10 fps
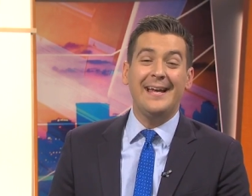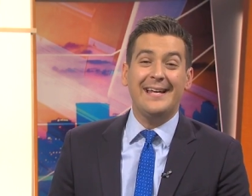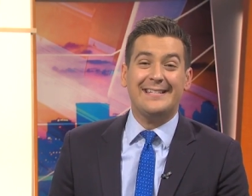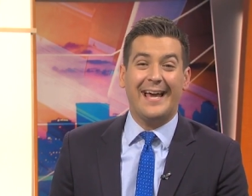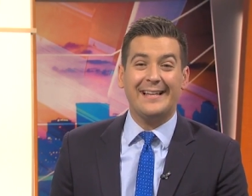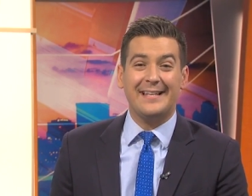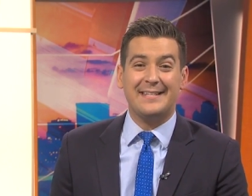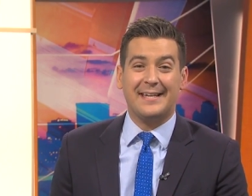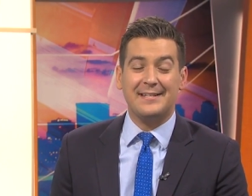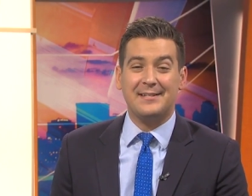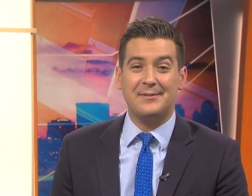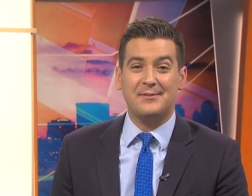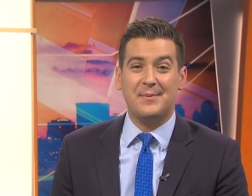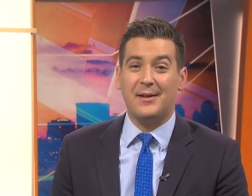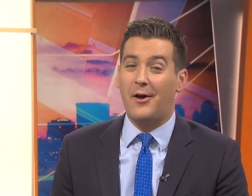Ted Lindsay continues
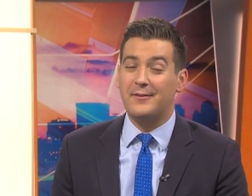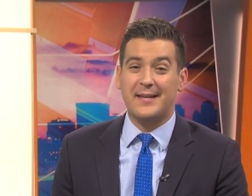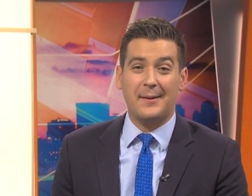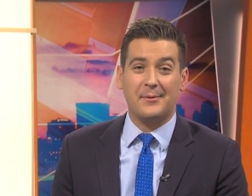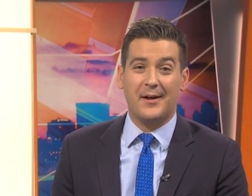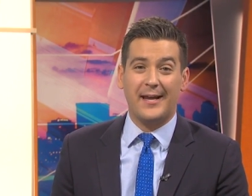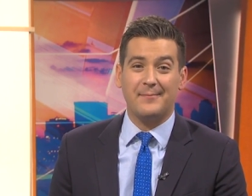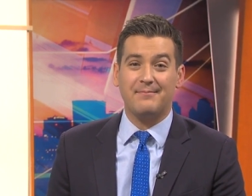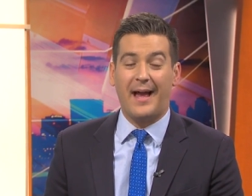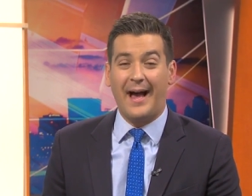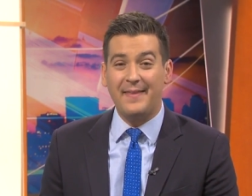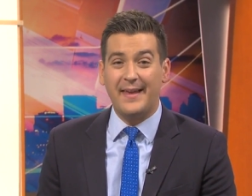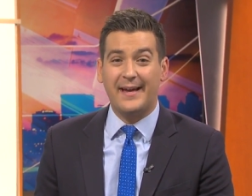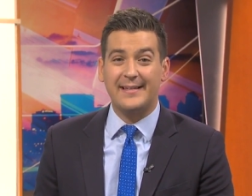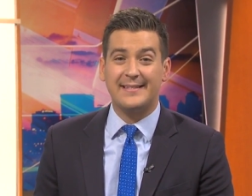to be an all-time great. On the
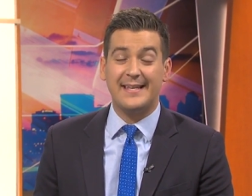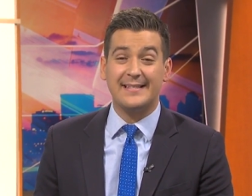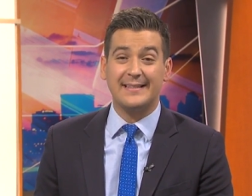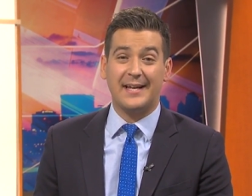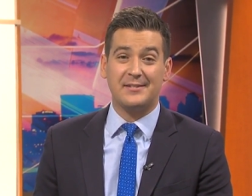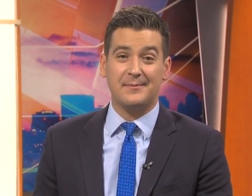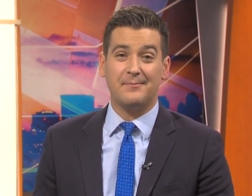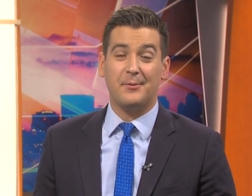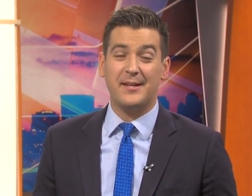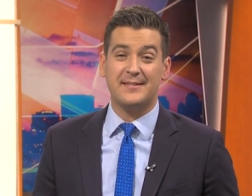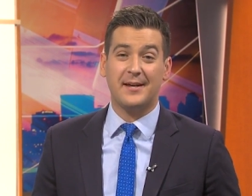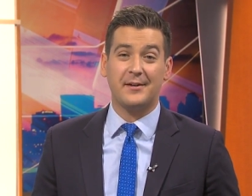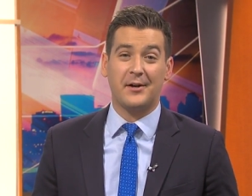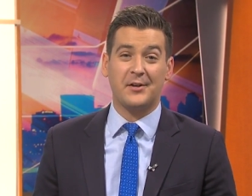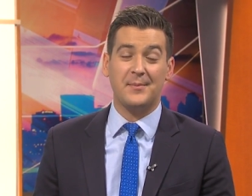ice, he's a legend. What he's done
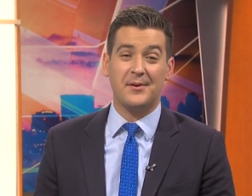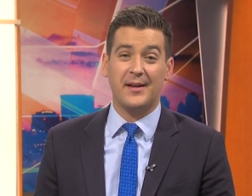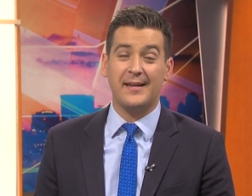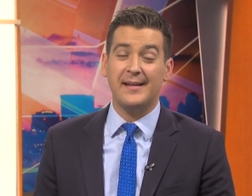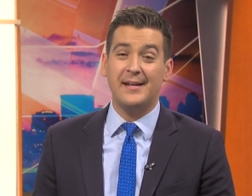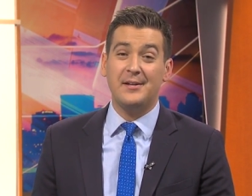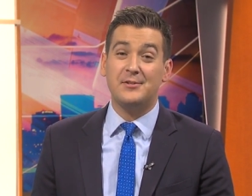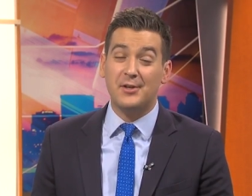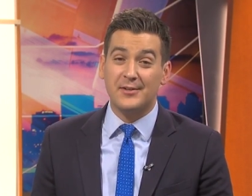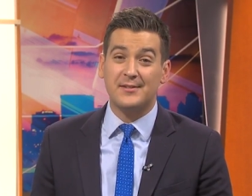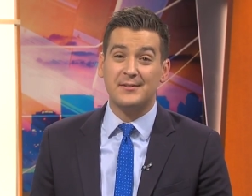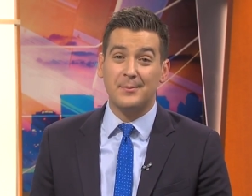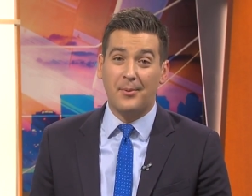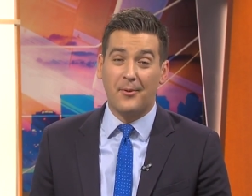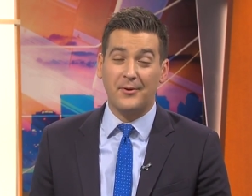in our community, just as
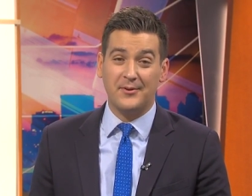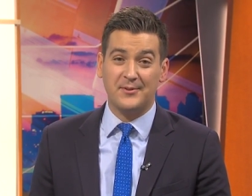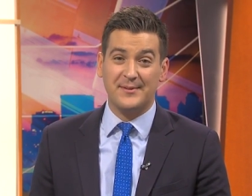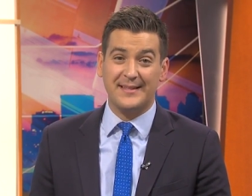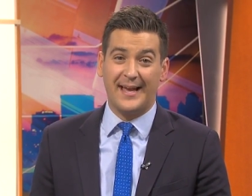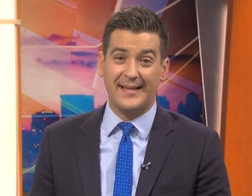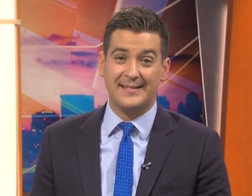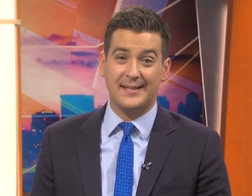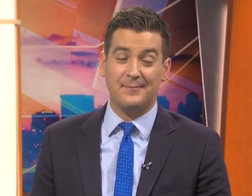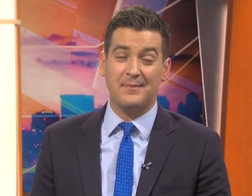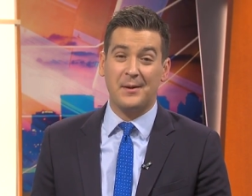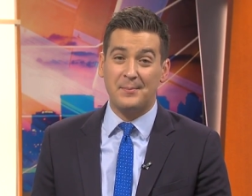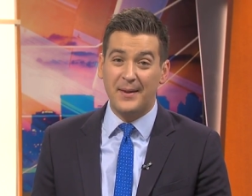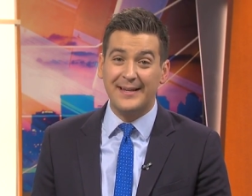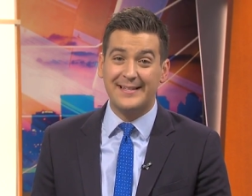important to his legacy. And a
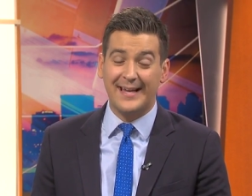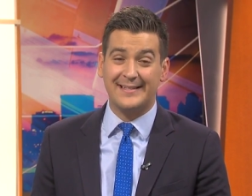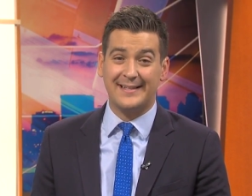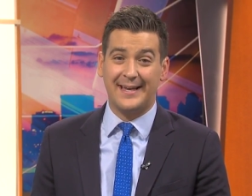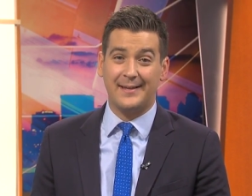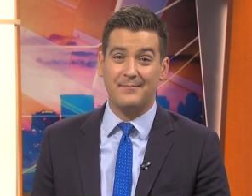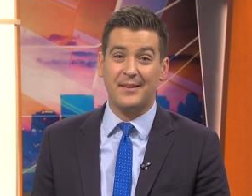big day today.